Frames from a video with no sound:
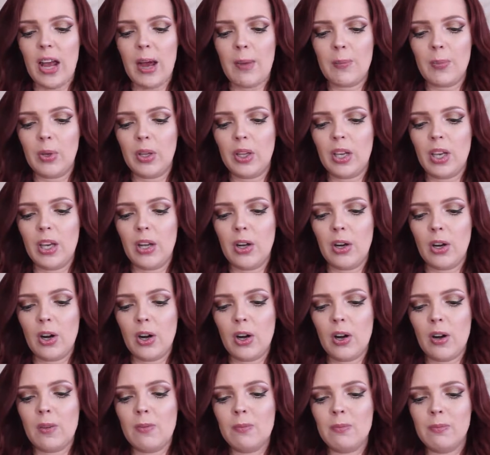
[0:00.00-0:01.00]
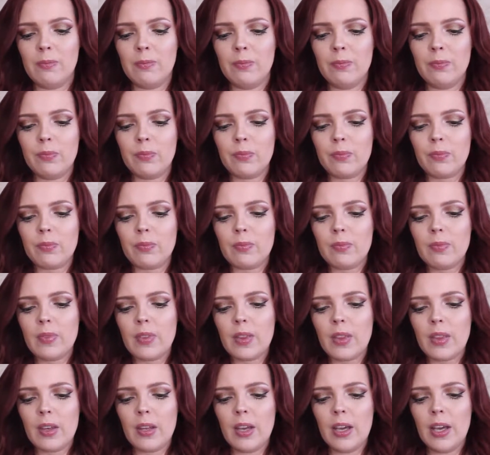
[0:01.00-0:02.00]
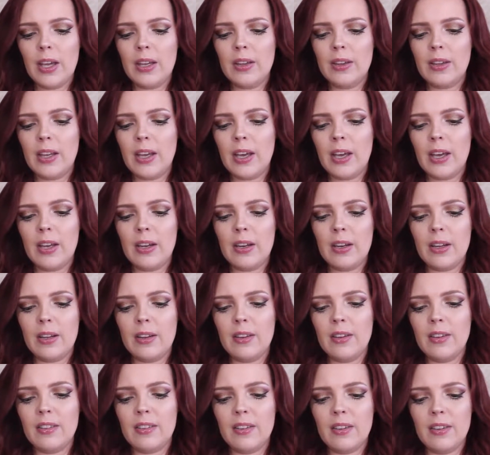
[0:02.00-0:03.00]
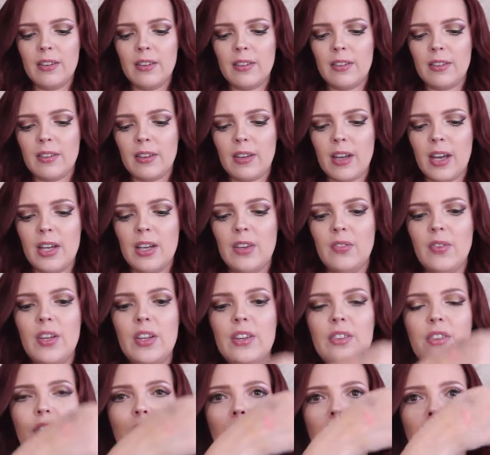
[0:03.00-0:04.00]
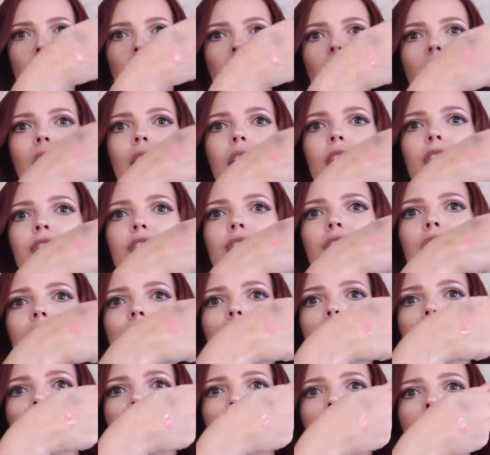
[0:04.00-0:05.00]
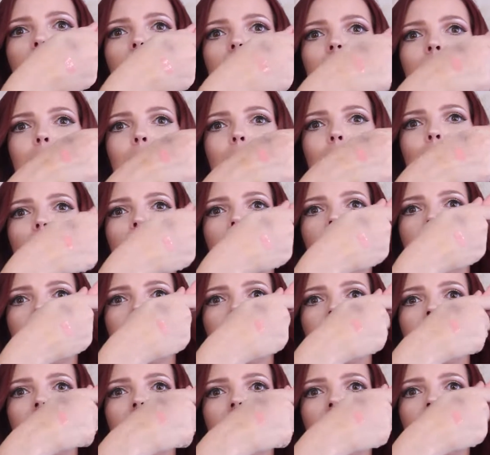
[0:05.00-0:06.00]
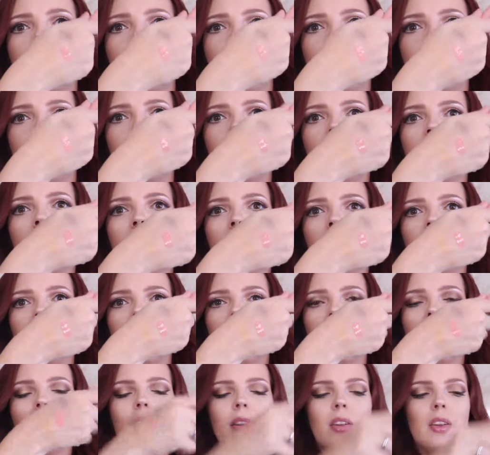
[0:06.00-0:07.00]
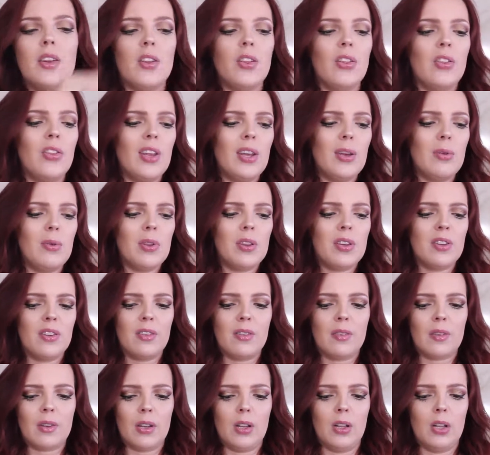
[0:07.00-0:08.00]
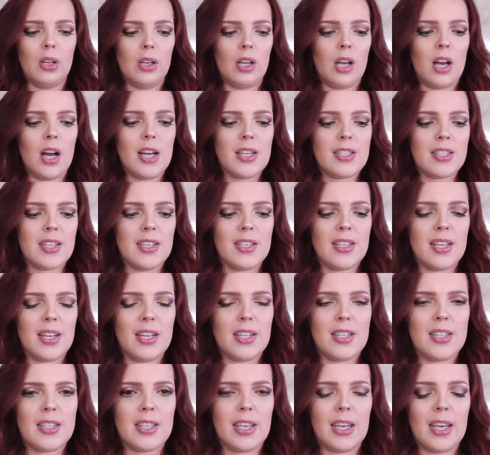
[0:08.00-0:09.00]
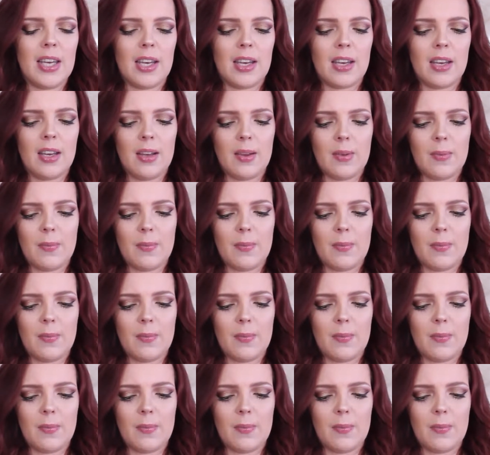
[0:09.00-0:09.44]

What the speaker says: applicator. And then this is kind of it swatched. It looks really pretty. The thing with this gloss is that it's like,